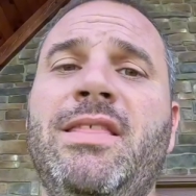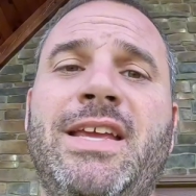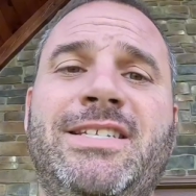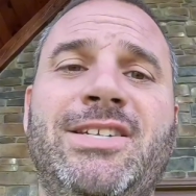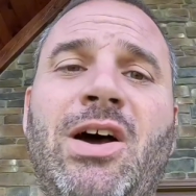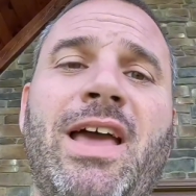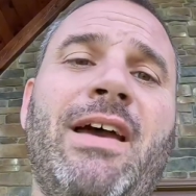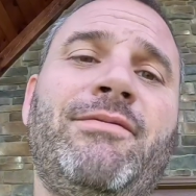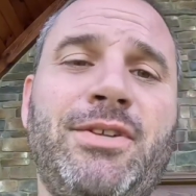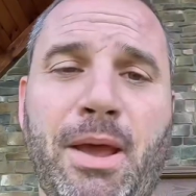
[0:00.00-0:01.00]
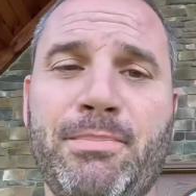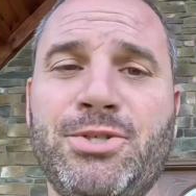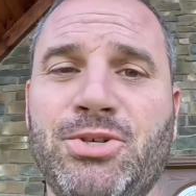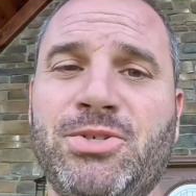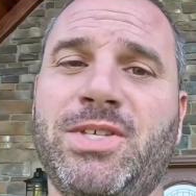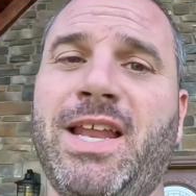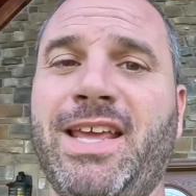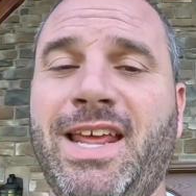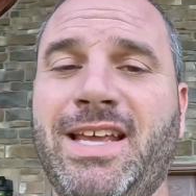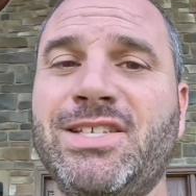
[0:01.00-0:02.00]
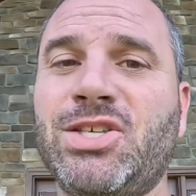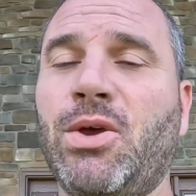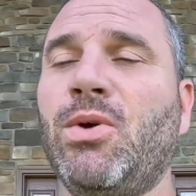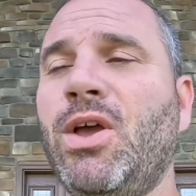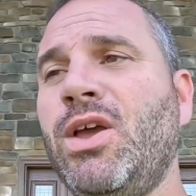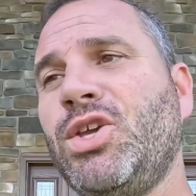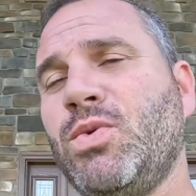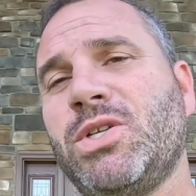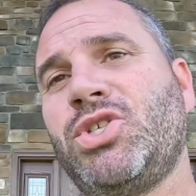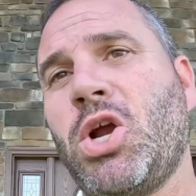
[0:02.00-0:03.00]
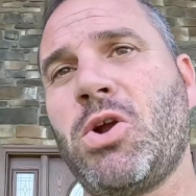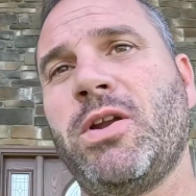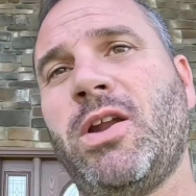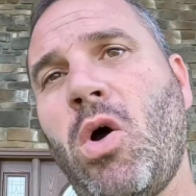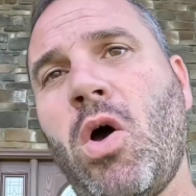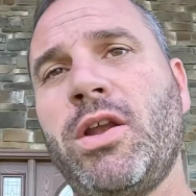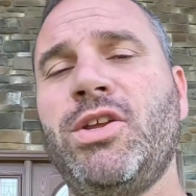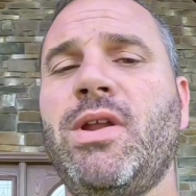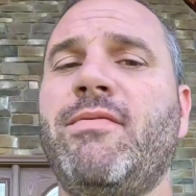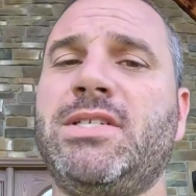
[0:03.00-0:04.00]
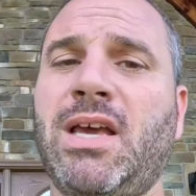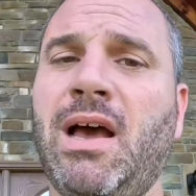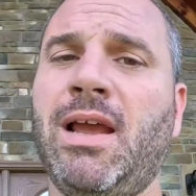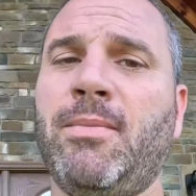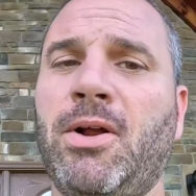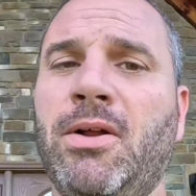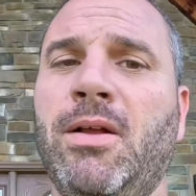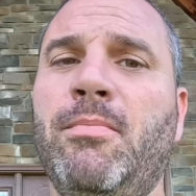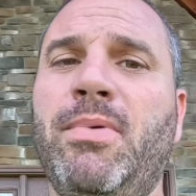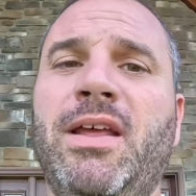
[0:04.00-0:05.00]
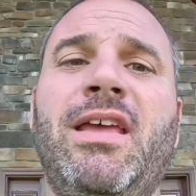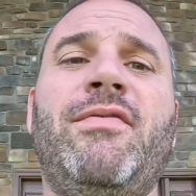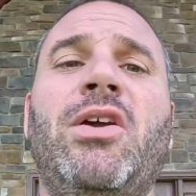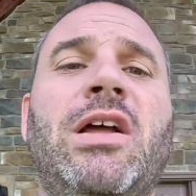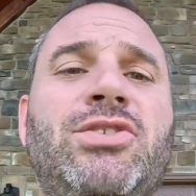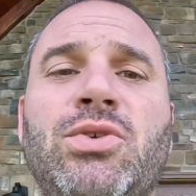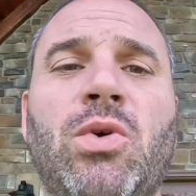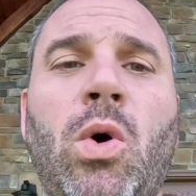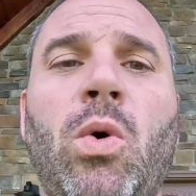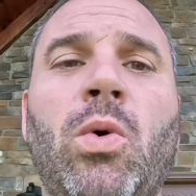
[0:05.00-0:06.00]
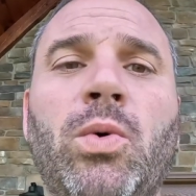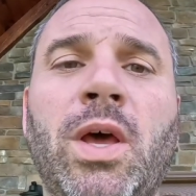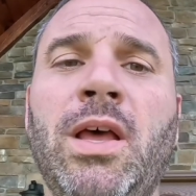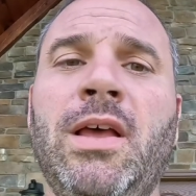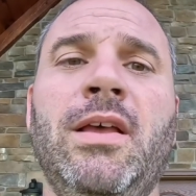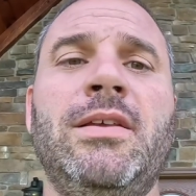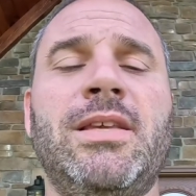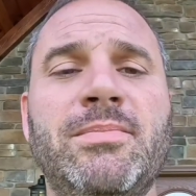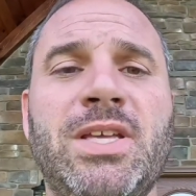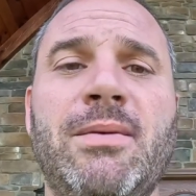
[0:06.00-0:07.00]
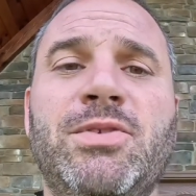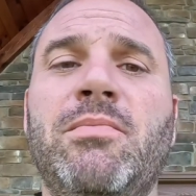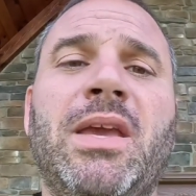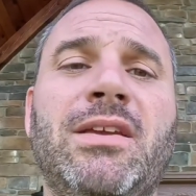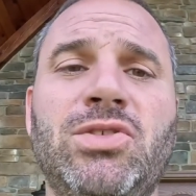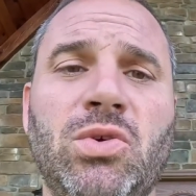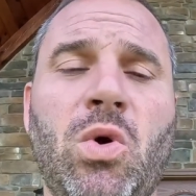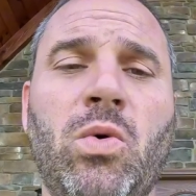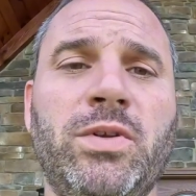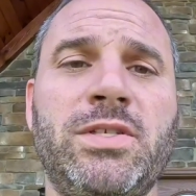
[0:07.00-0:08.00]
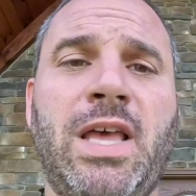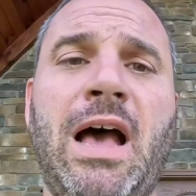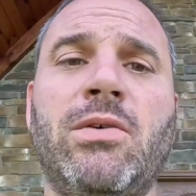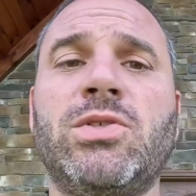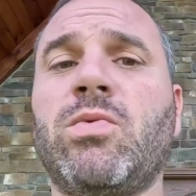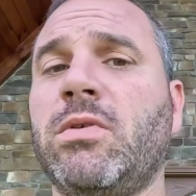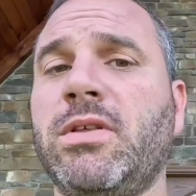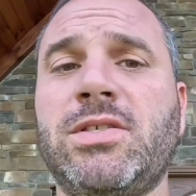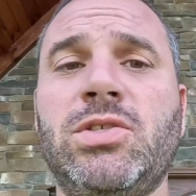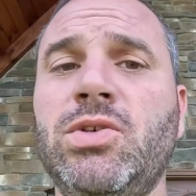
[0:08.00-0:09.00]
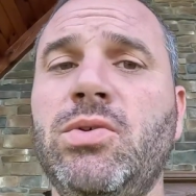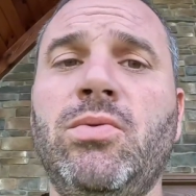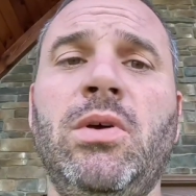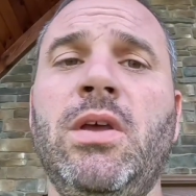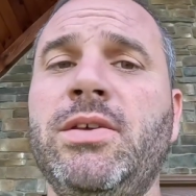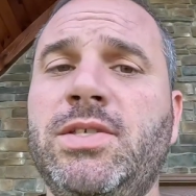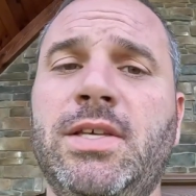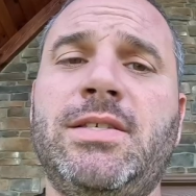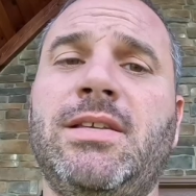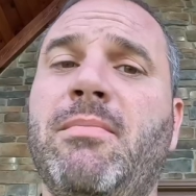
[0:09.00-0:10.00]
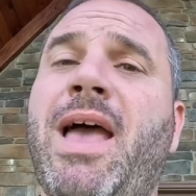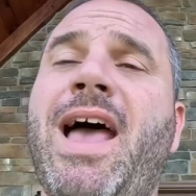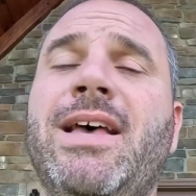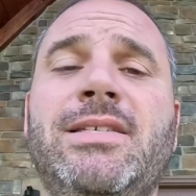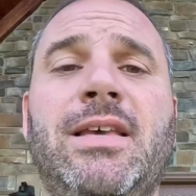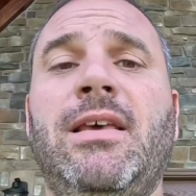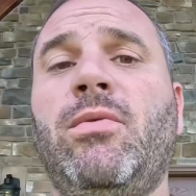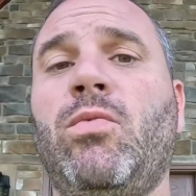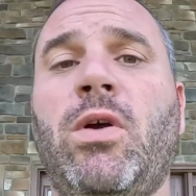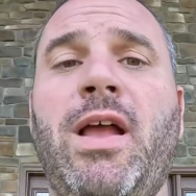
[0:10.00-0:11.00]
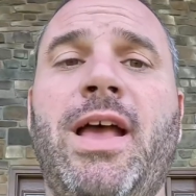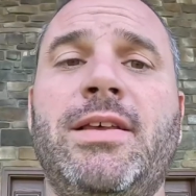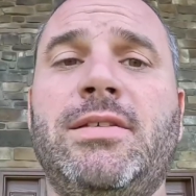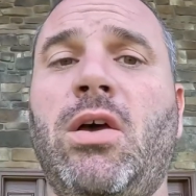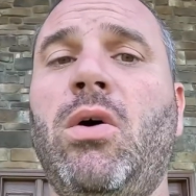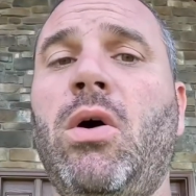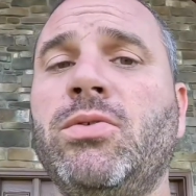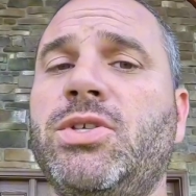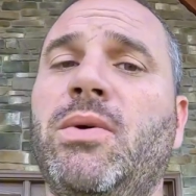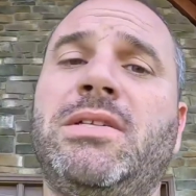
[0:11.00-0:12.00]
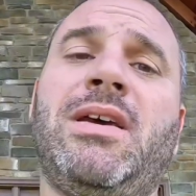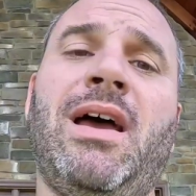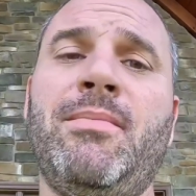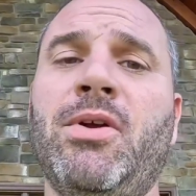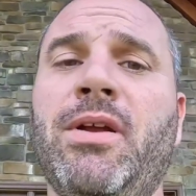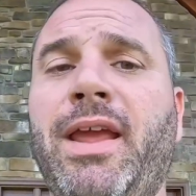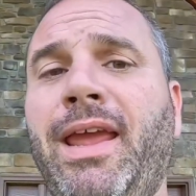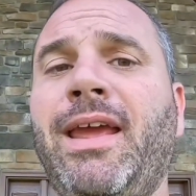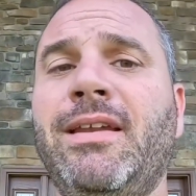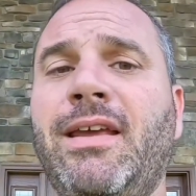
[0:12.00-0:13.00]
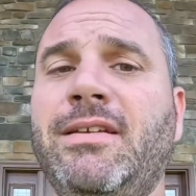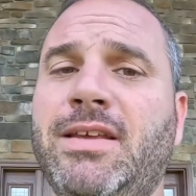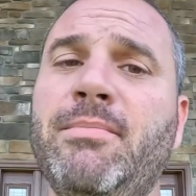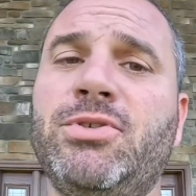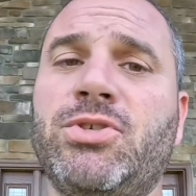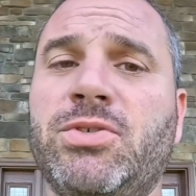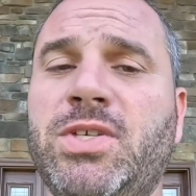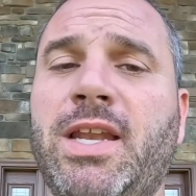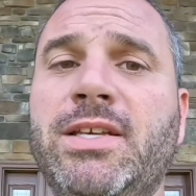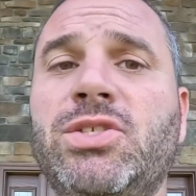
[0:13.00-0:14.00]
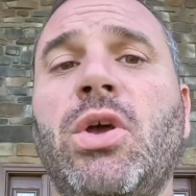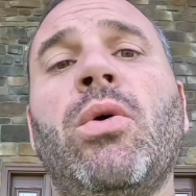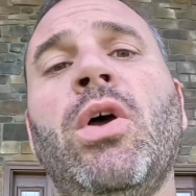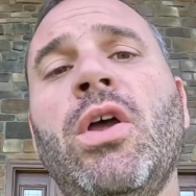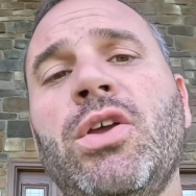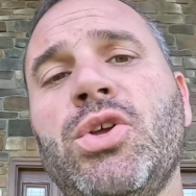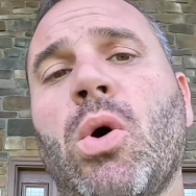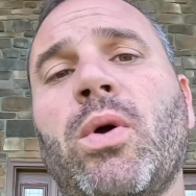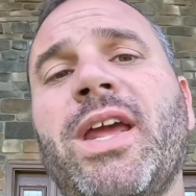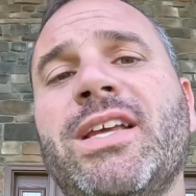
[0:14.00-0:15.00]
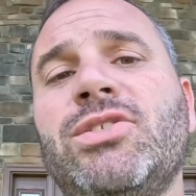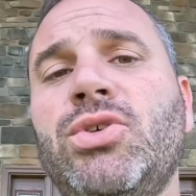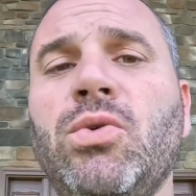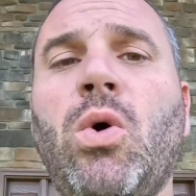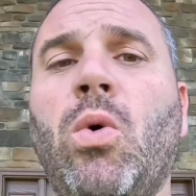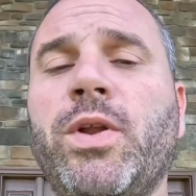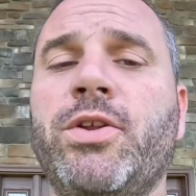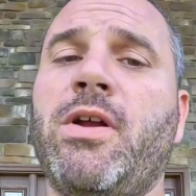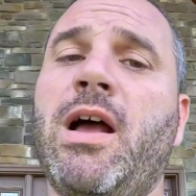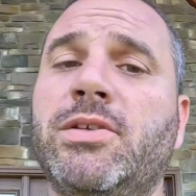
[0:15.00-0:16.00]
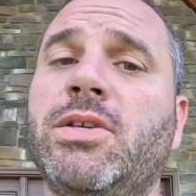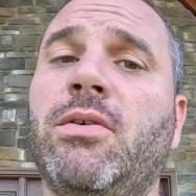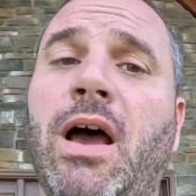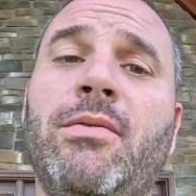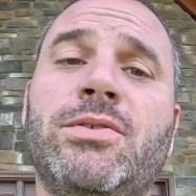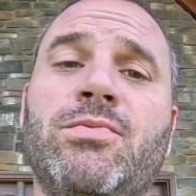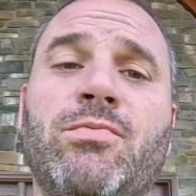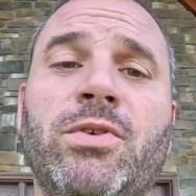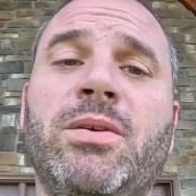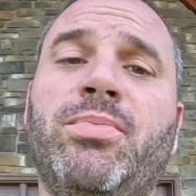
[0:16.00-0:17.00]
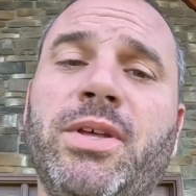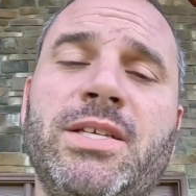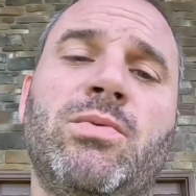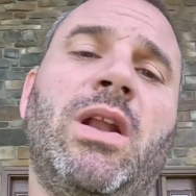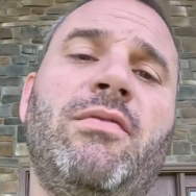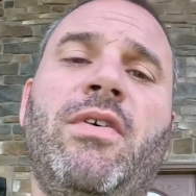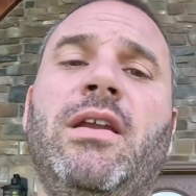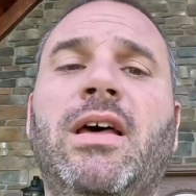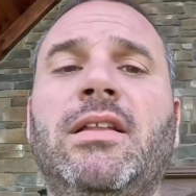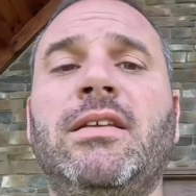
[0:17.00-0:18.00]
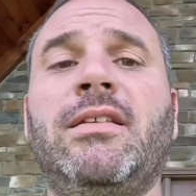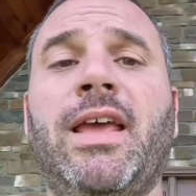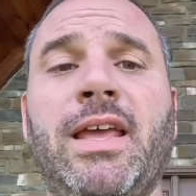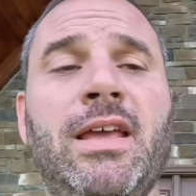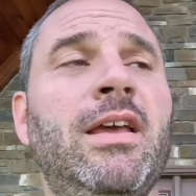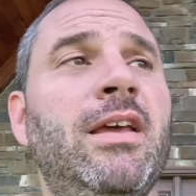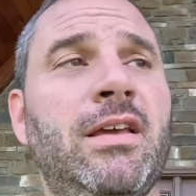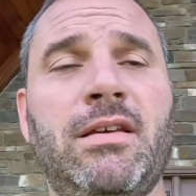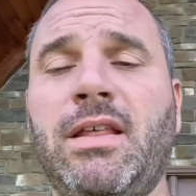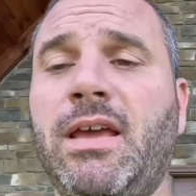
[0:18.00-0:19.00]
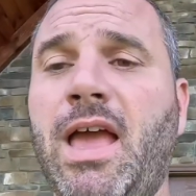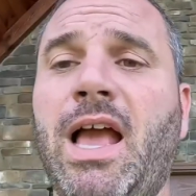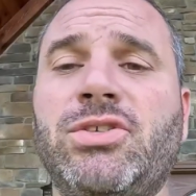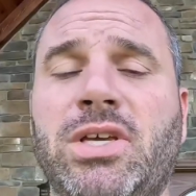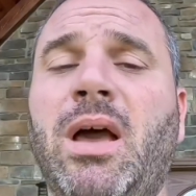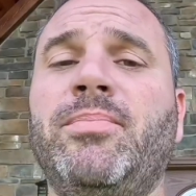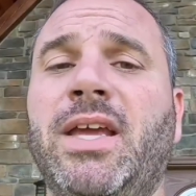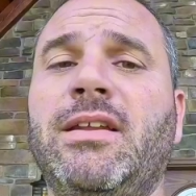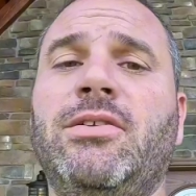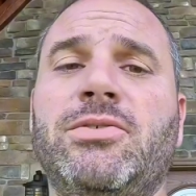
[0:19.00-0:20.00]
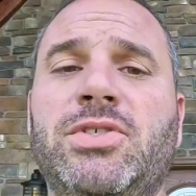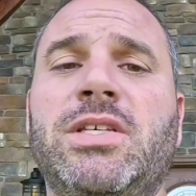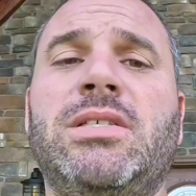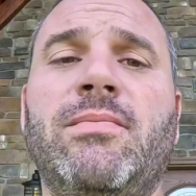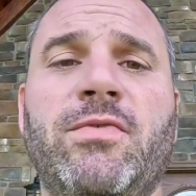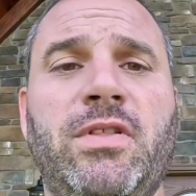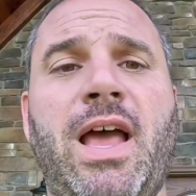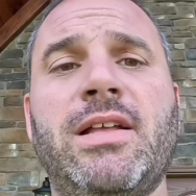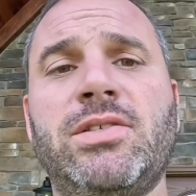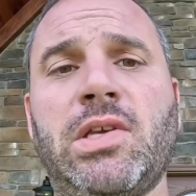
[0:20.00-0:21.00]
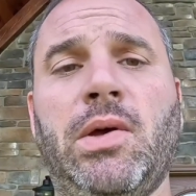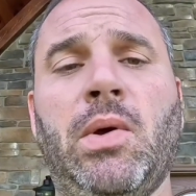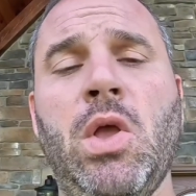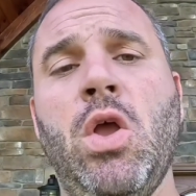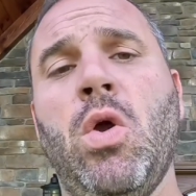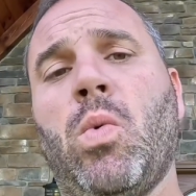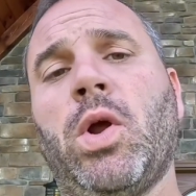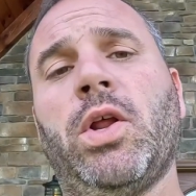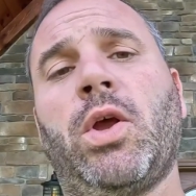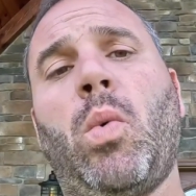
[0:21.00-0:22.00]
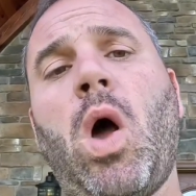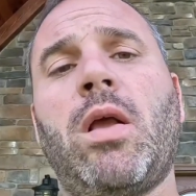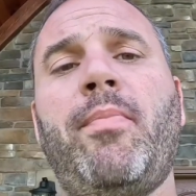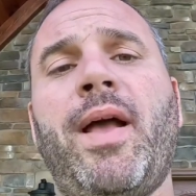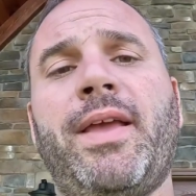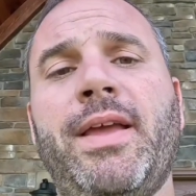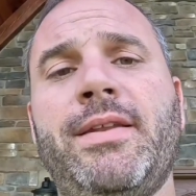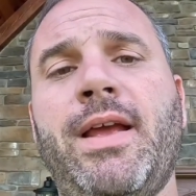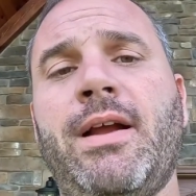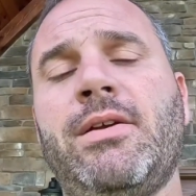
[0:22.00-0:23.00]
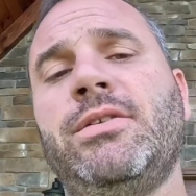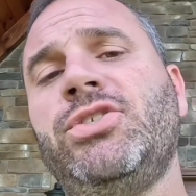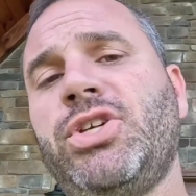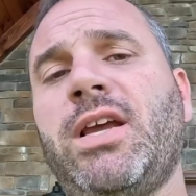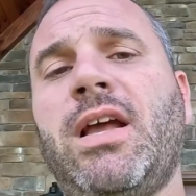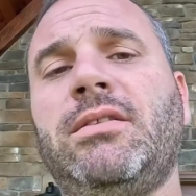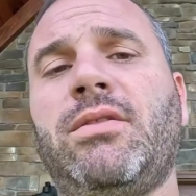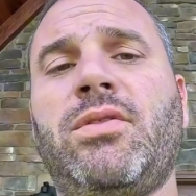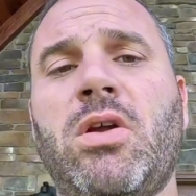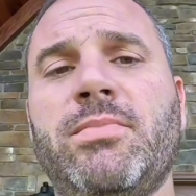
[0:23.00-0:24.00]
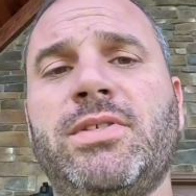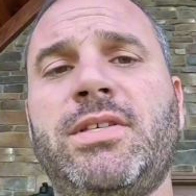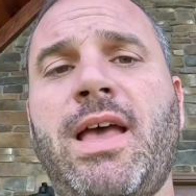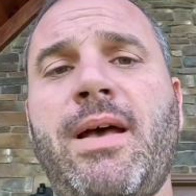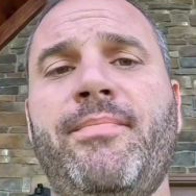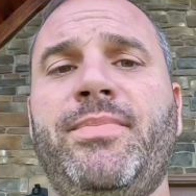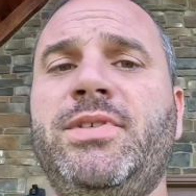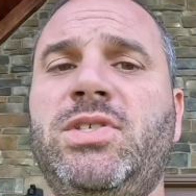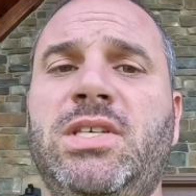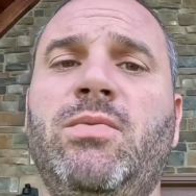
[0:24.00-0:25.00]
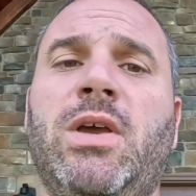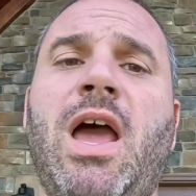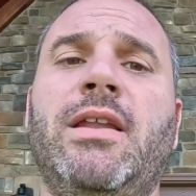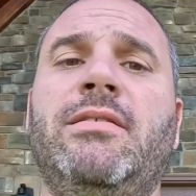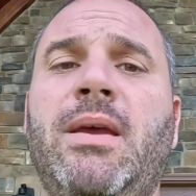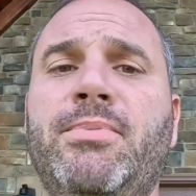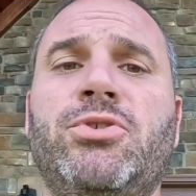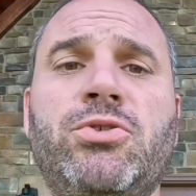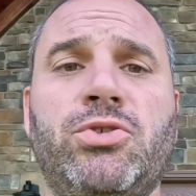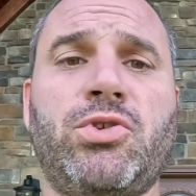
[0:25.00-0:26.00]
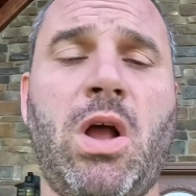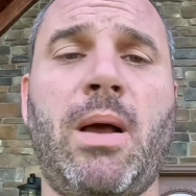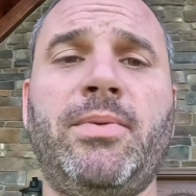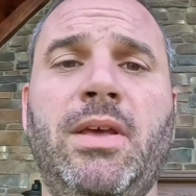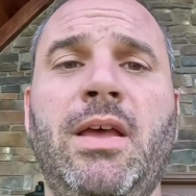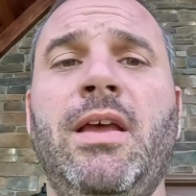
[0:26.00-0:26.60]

They did not have temperature setting in it. So you would turn it on and you'd have a timer, but if it got too cold, sometimes it would make it too cold in this house. Where this new system has it, where it has also a timer and a temperature setting so you don't get it too cold in your house. So I was really pleased when I found out that they actually updated their system for that. So we're gonna walk back in there, check out the thermostat, see what kind of temperature dropped.